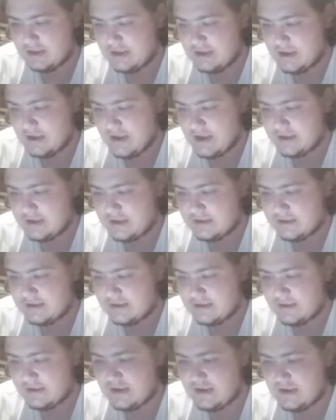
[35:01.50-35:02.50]
yet.
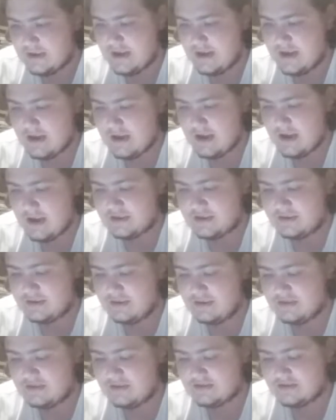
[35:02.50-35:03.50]
I do
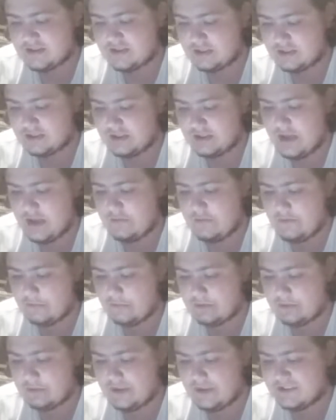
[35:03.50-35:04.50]
know there's the lava
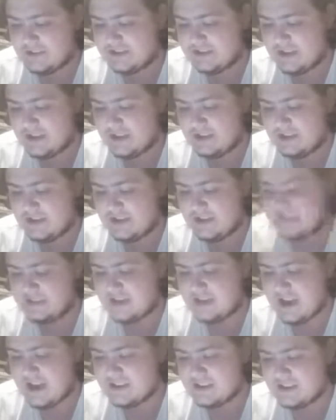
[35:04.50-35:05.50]
playset that
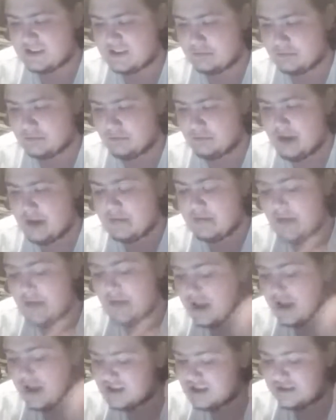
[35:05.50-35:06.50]
has the red
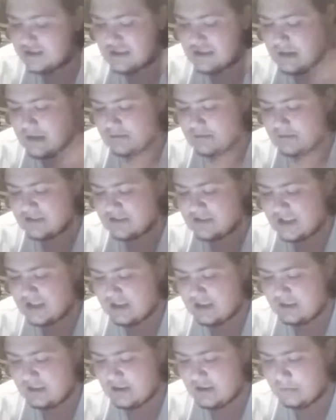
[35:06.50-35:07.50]
patch on top instead
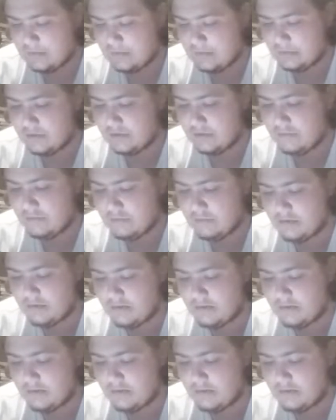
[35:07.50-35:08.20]
of the blue.